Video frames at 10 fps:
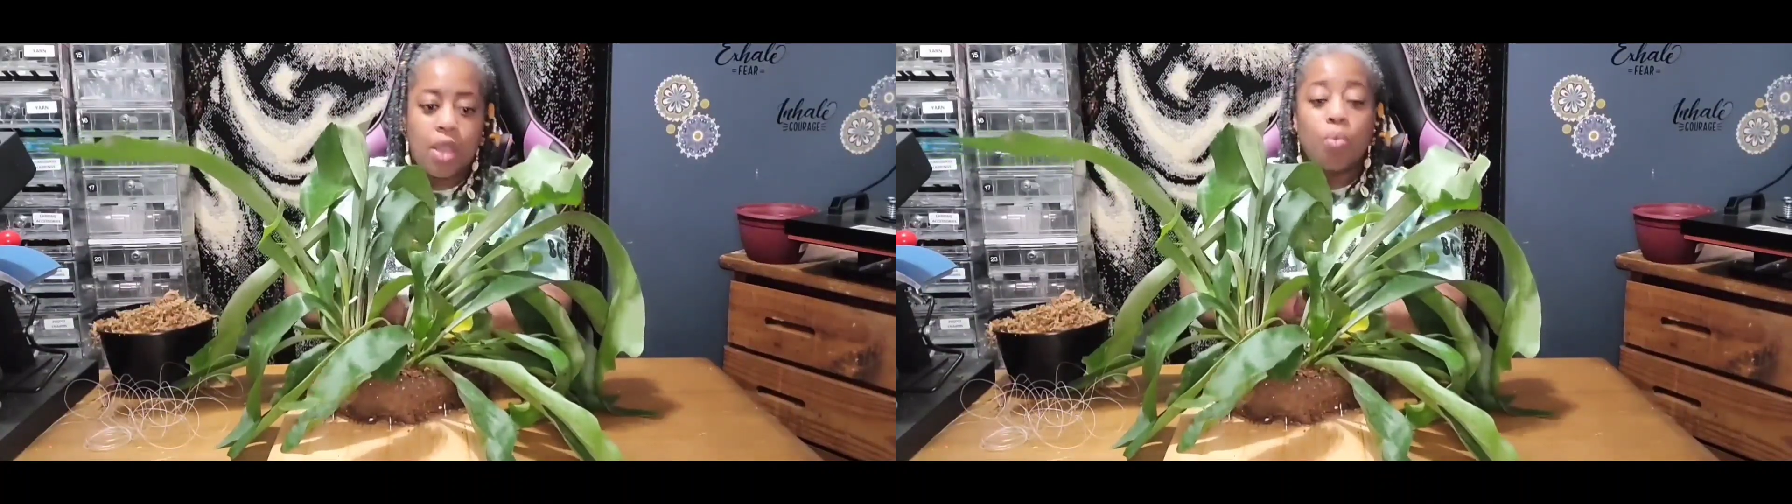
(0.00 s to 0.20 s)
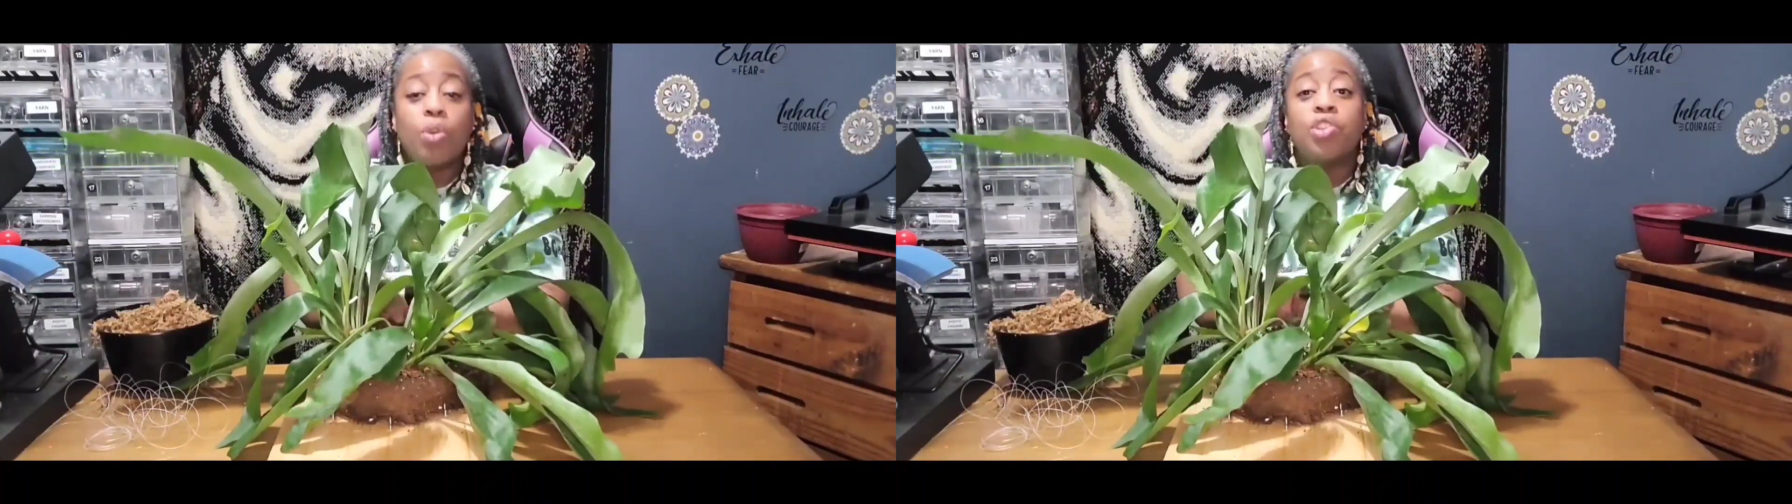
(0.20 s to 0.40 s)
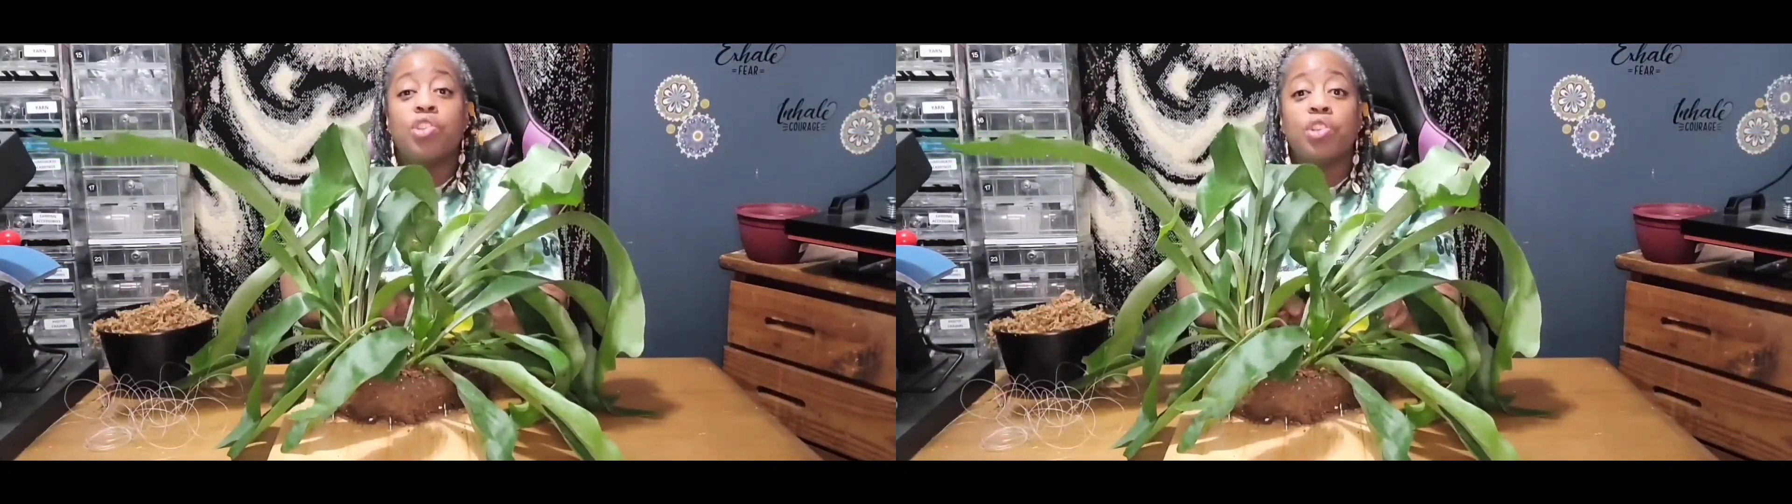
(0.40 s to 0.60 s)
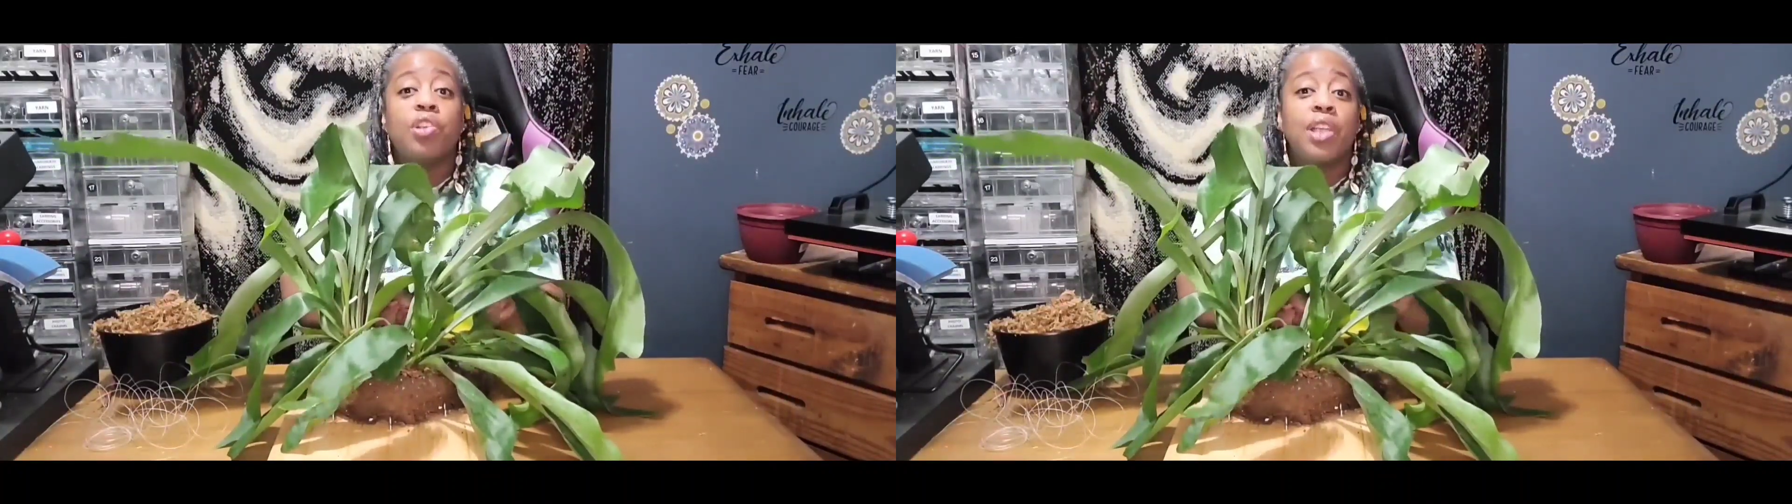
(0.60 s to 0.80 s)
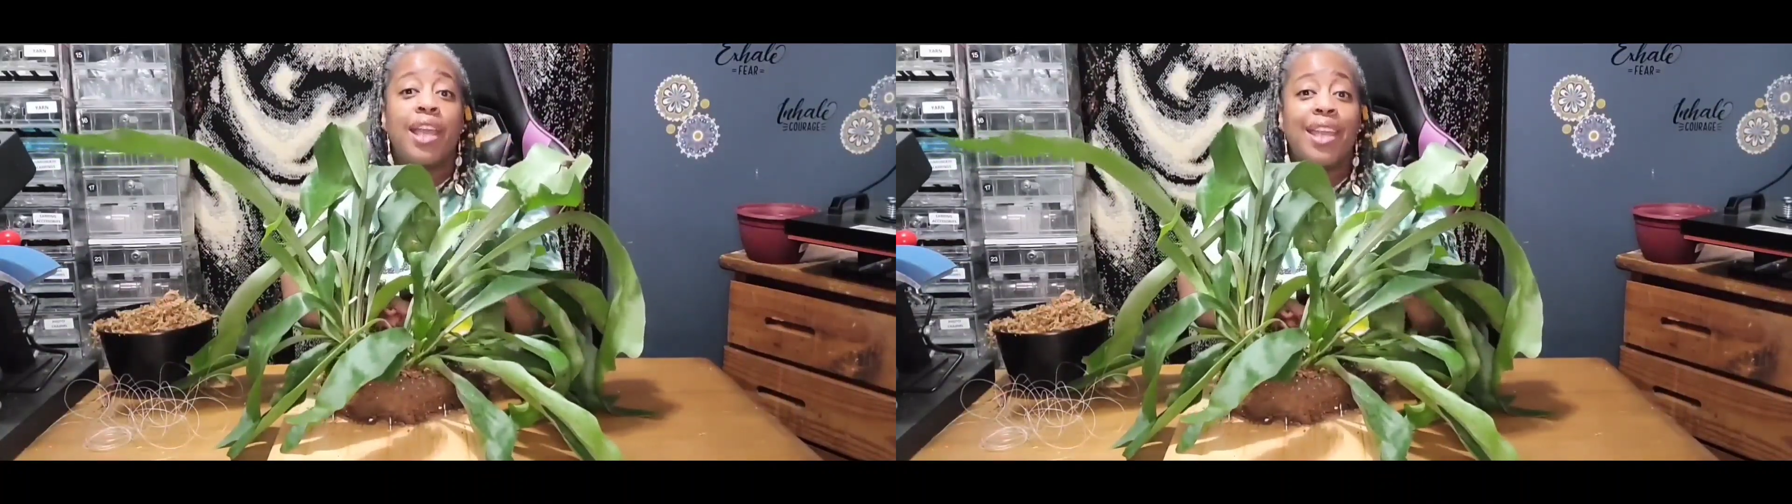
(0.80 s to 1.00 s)
which look
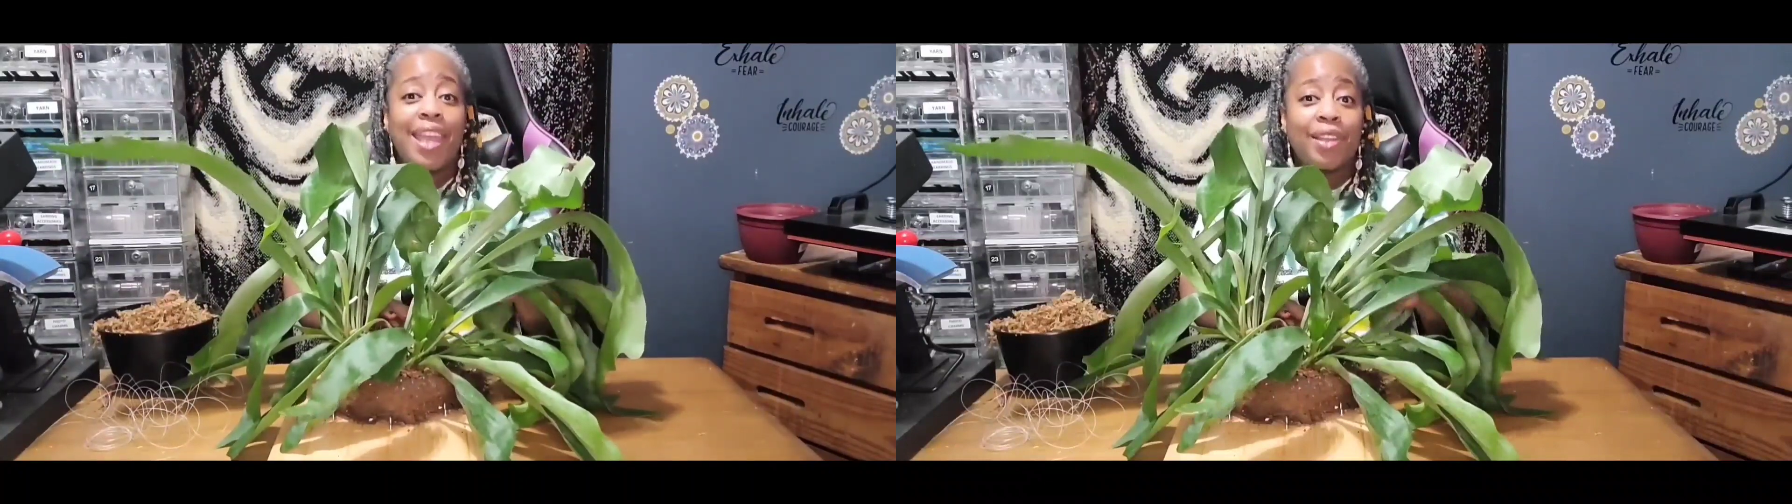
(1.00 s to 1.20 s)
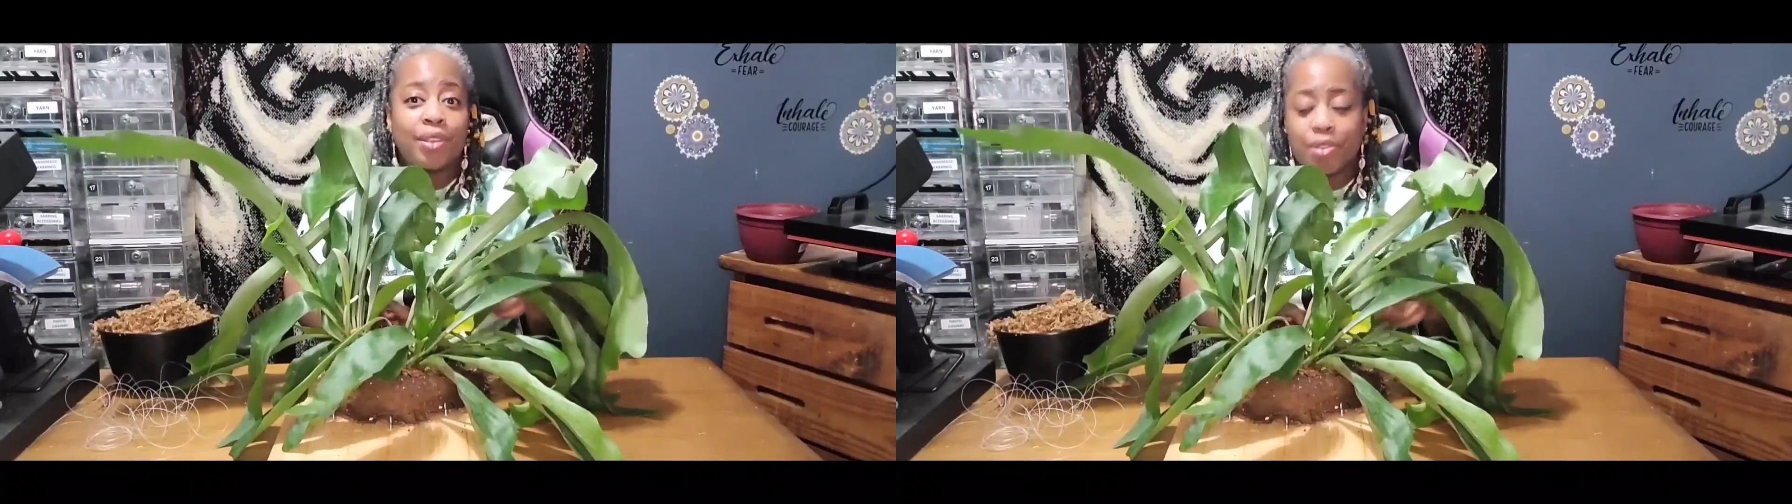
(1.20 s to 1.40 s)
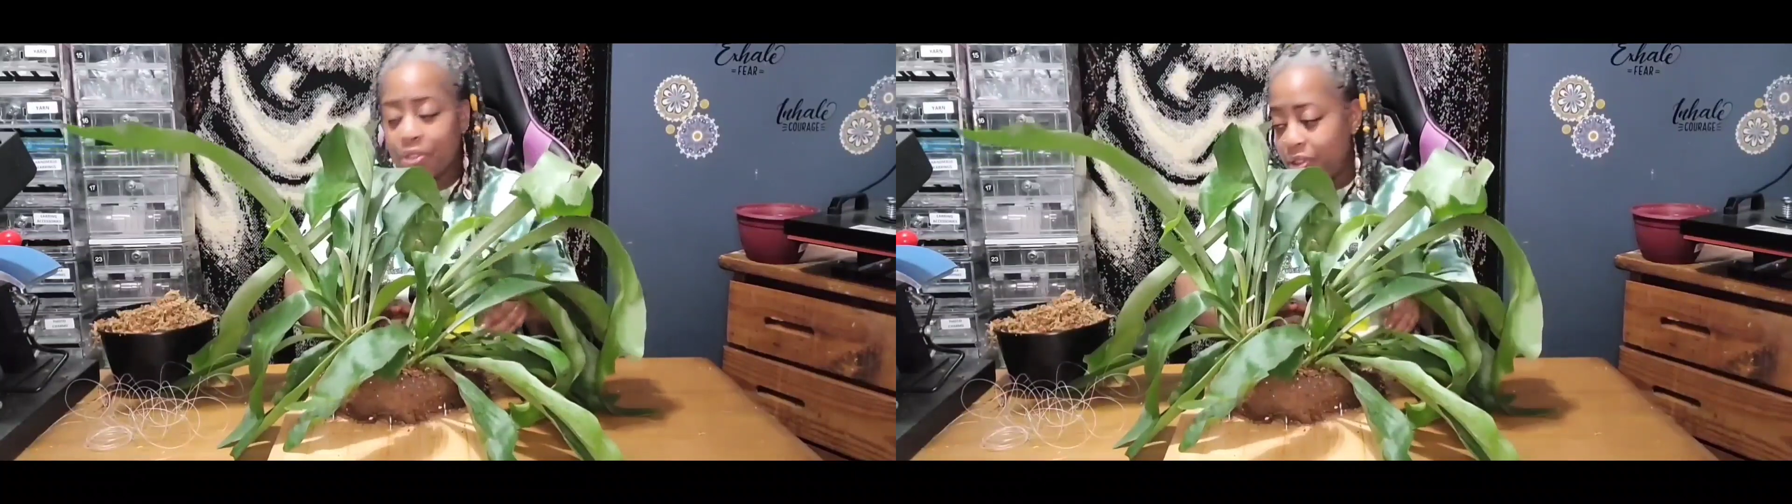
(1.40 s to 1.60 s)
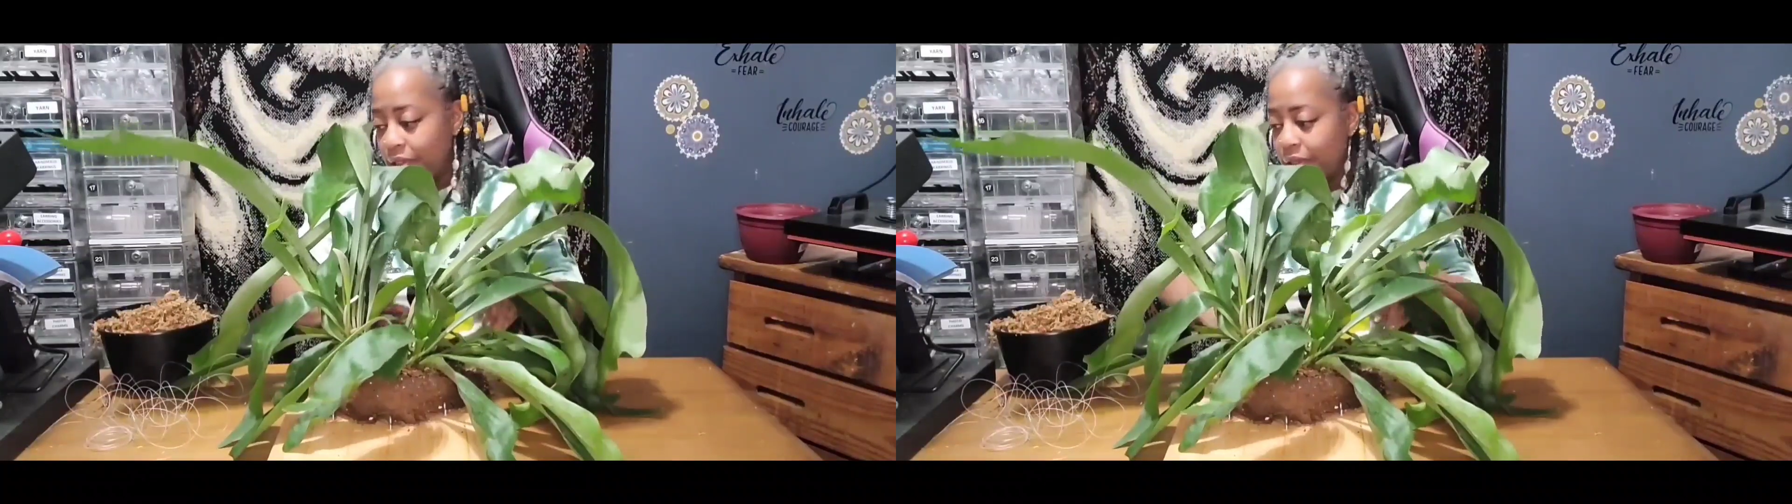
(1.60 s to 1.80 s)
like antlers.